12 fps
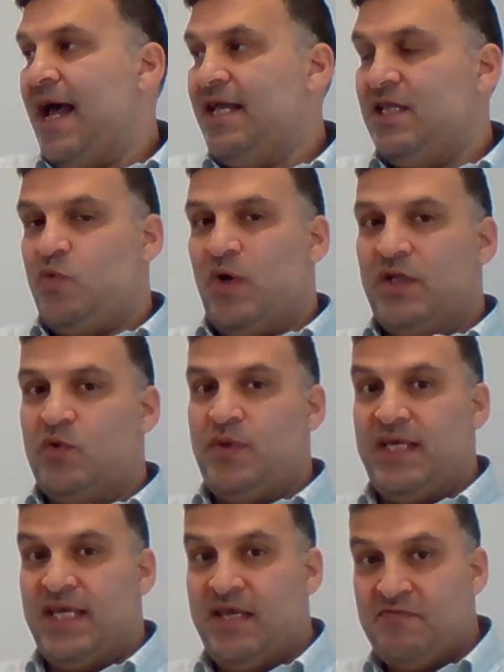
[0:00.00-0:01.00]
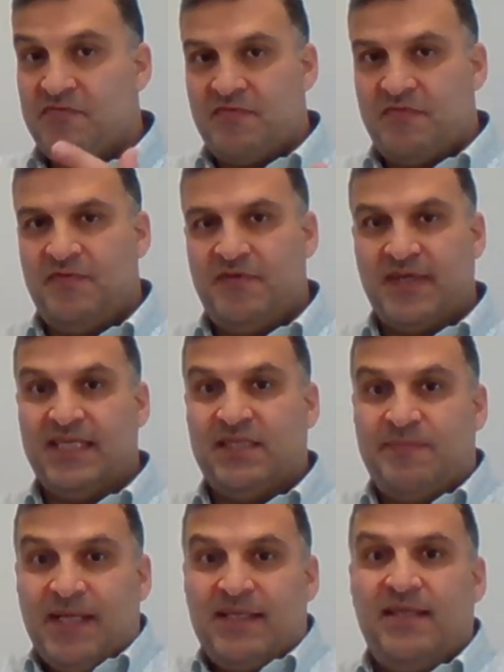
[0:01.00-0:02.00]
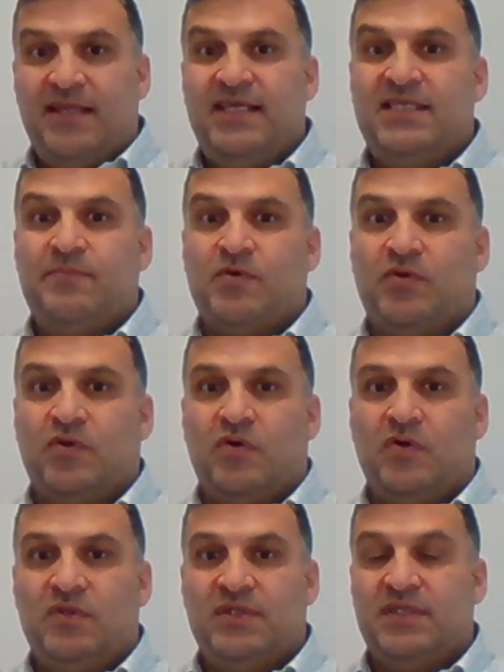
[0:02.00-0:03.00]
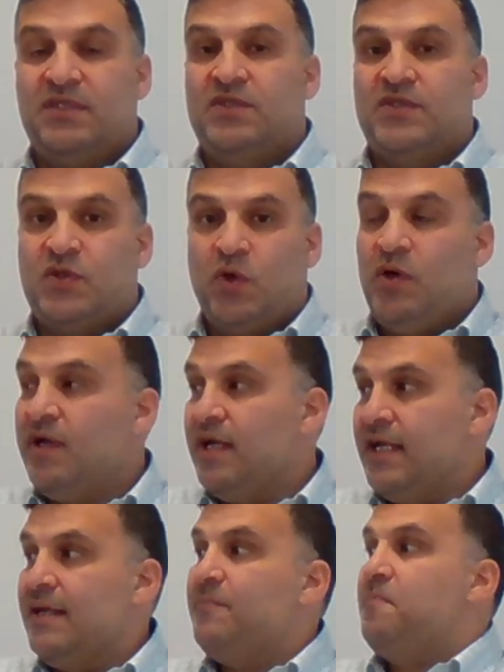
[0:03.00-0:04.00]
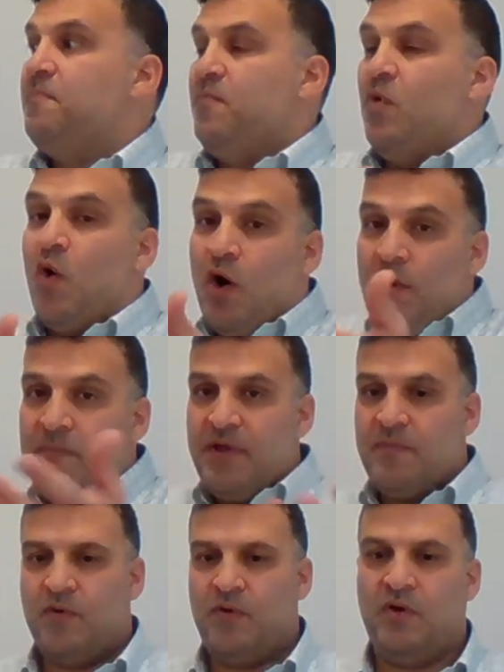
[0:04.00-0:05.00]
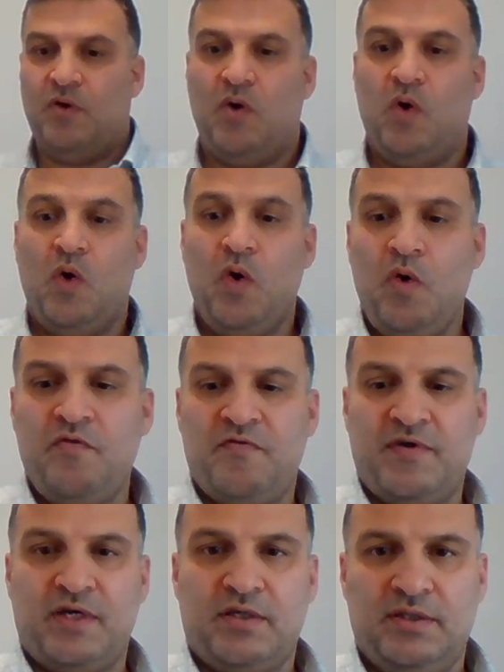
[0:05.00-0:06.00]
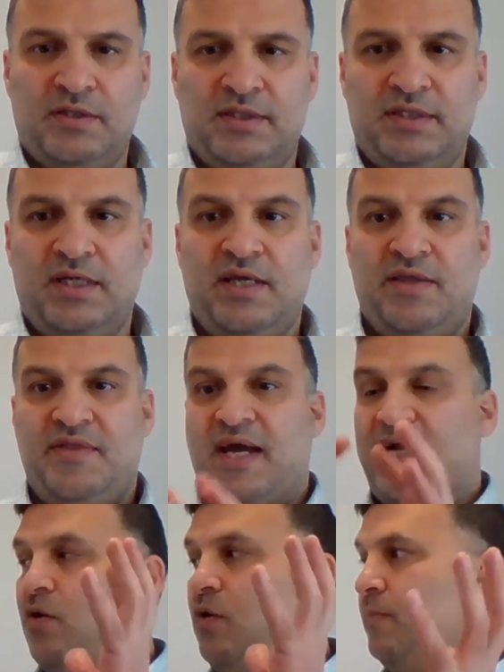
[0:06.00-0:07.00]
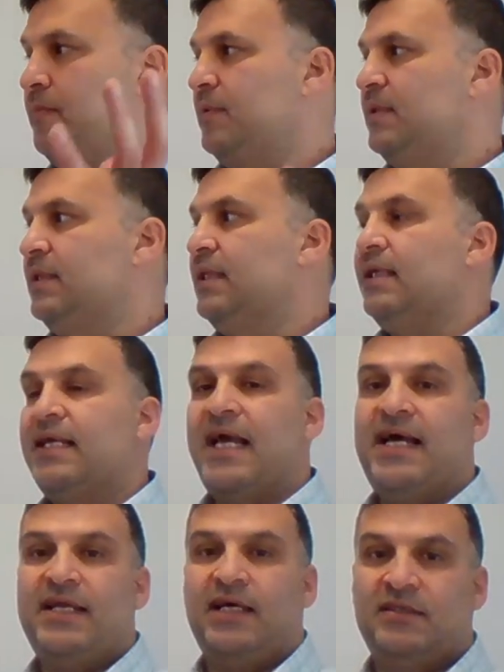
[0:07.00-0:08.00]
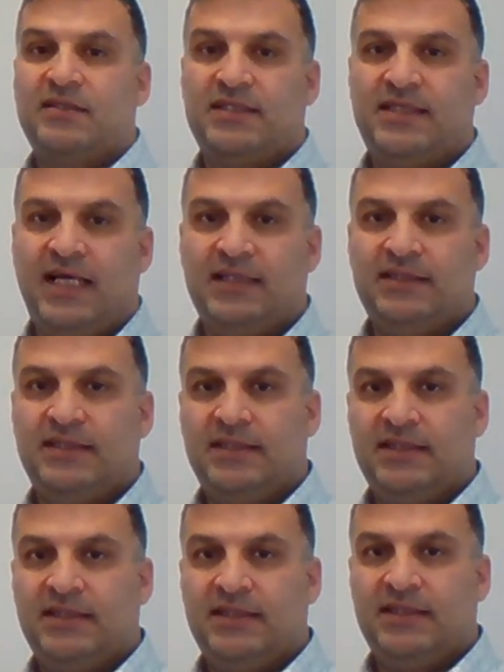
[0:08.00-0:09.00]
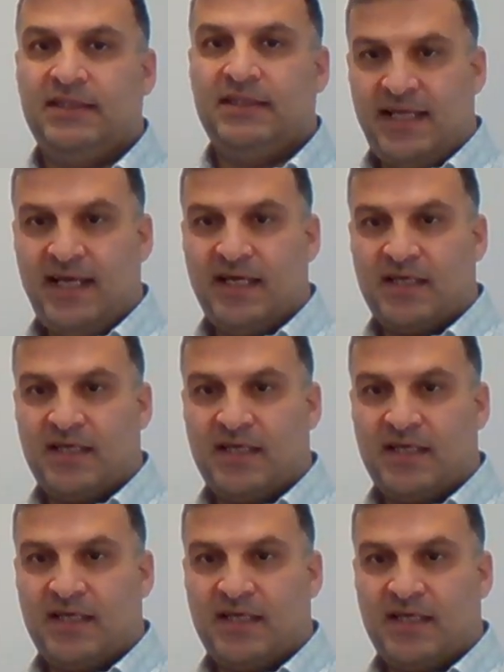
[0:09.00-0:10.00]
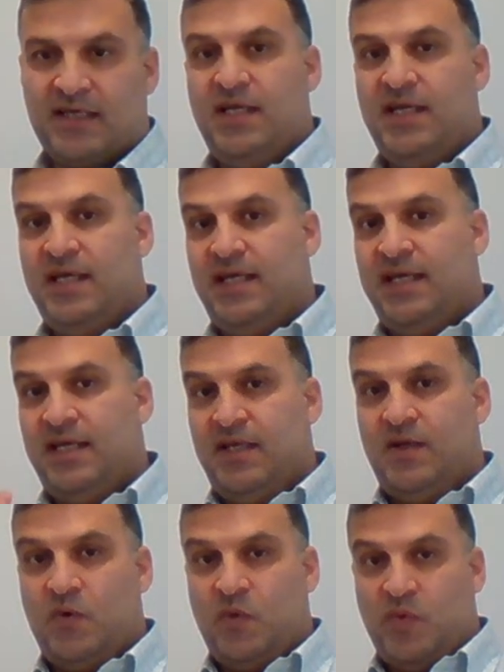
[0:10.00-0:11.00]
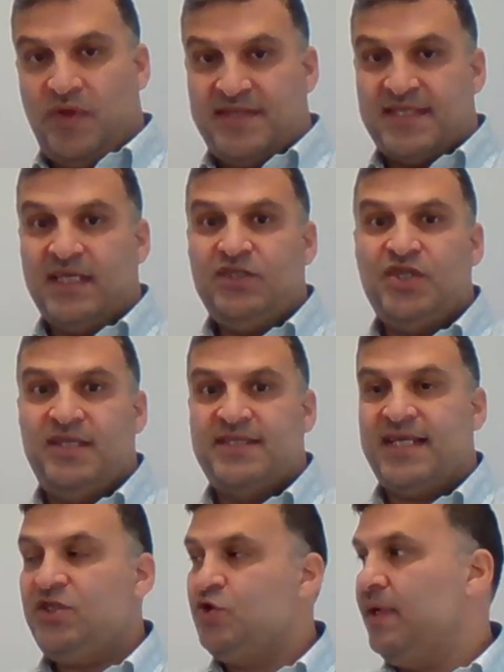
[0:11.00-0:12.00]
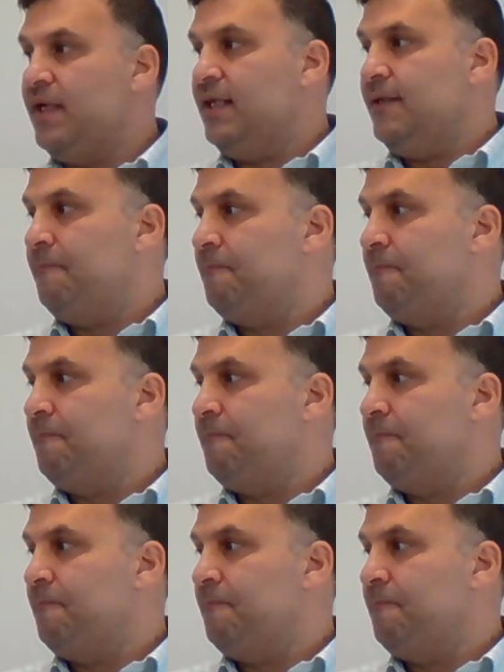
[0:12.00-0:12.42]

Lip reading: and what we give respect these protocols, so all people over the globe can understand the diagrams. In such way,